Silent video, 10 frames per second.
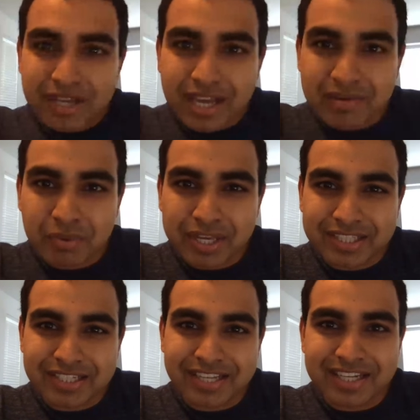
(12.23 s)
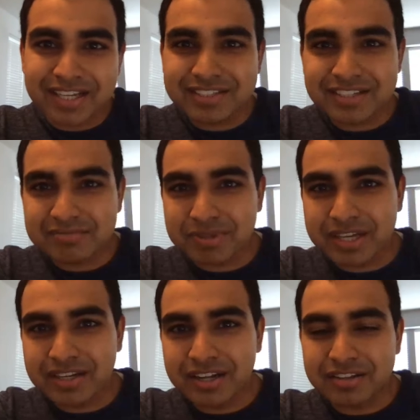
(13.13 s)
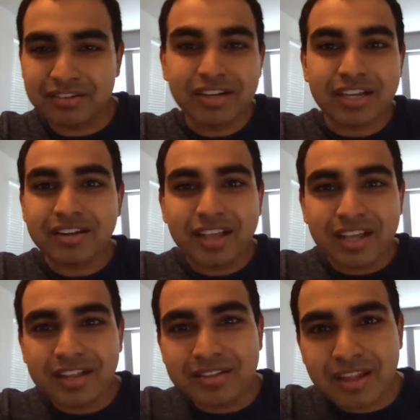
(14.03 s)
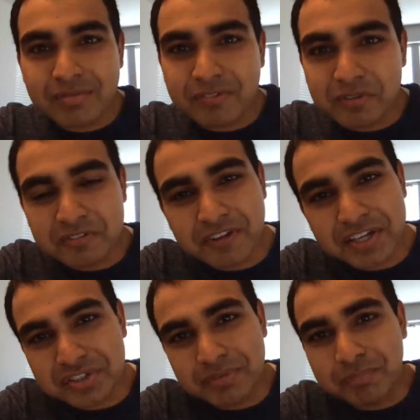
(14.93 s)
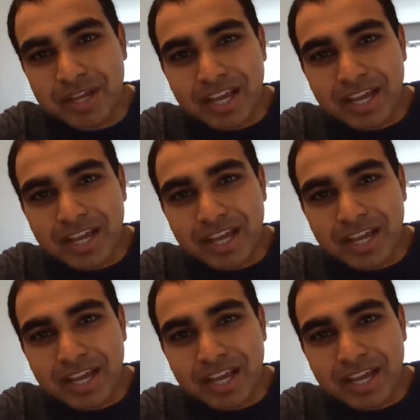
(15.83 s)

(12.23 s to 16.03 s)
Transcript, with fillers: and we want to get that data displayed on screen in some form or fashion.